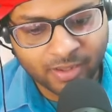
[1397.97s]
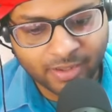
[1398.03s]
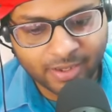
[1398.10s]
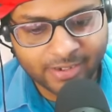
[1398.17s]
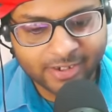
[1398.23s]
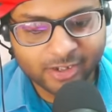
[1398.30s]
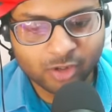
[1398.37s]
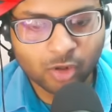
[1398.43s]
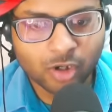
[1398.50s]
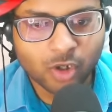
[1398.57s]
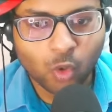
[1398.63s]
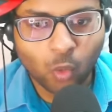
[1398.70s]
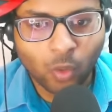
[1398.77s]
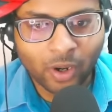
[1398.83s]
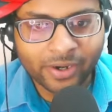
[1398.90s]
It is not
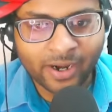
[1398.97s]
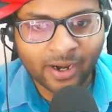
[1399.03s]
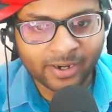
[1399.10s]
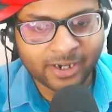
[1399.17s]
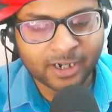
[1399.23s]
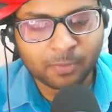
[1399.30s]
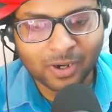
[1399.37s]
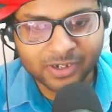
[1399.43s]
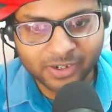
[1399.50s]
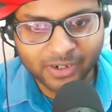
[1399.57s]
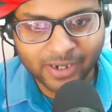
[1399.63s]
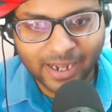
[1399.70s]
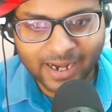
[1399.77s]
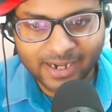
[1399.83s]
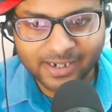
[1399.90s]
100%
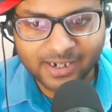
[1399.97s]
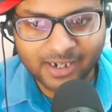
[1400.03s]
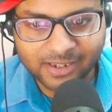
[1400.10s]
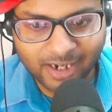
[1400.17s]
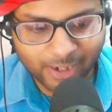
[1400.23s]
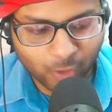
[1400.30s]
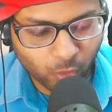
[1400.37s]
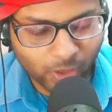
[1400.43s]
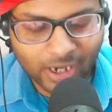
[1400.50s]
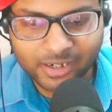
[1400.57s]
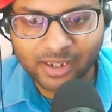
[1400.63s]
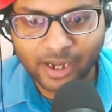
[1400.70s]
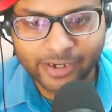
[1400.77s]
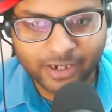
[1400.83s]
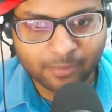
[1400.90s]
guaranteed that you get
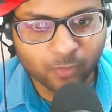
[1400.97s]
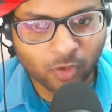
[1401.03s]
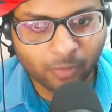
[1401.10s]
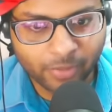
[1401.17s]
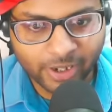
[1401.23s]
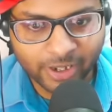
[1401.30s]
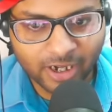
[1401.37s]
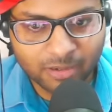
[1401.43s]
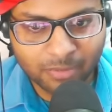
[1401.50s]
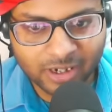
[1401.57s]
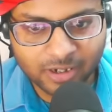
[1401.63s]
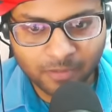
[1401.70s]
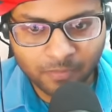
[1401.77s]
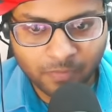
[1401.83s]
the item from here, but